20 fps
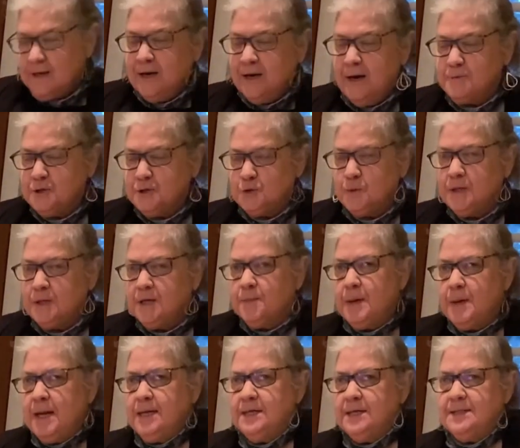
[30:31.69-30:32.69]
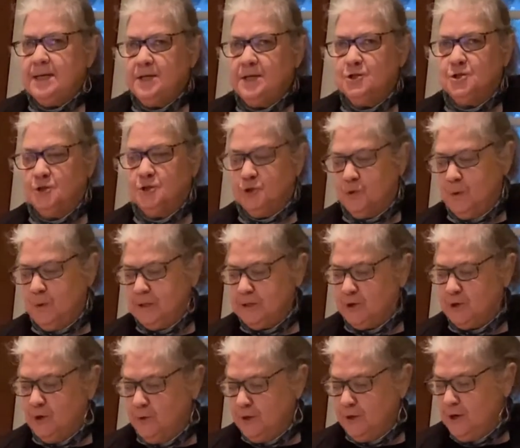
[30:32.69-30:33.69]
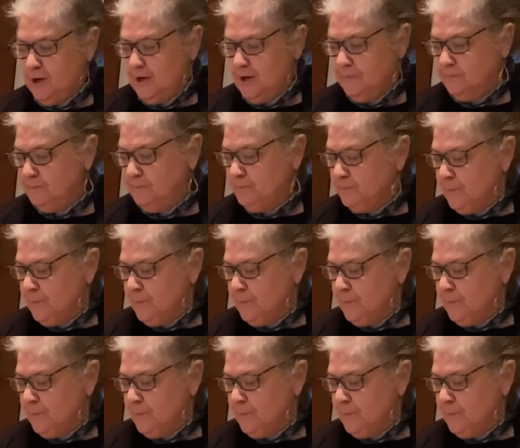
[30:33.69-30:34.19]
I'm just really paying attention to what's going on.